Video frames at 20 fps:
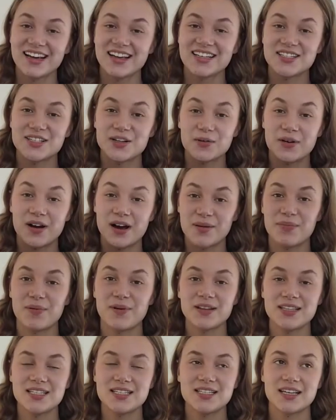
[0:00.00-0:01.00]
So I
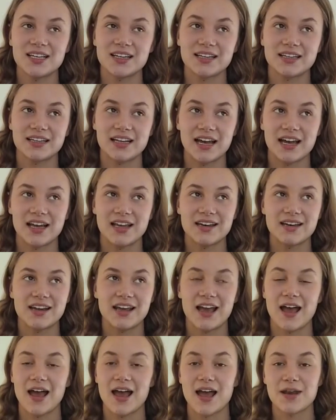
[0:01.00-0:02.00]
bought this secondhand,
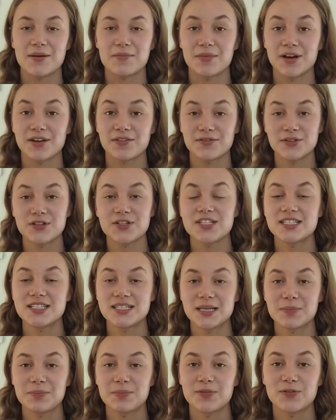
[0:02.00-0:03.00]
and my first
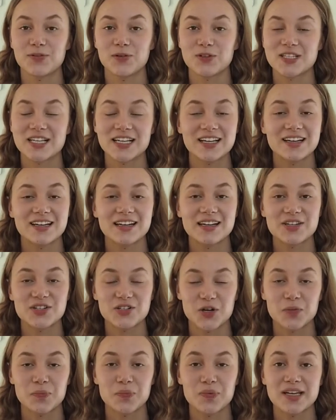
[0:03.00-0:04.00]
tip for secondhand
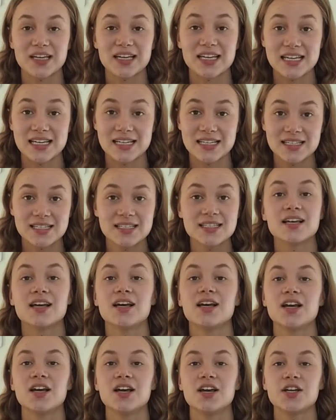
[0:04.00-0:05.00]
shopping is
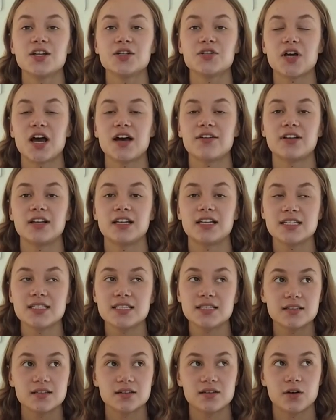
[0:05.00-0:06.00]
to have a
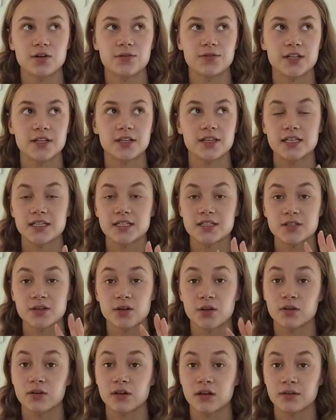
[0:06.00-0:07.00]
list of the things
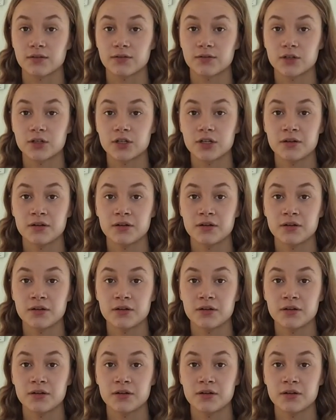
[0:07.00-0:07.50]
you're looking for,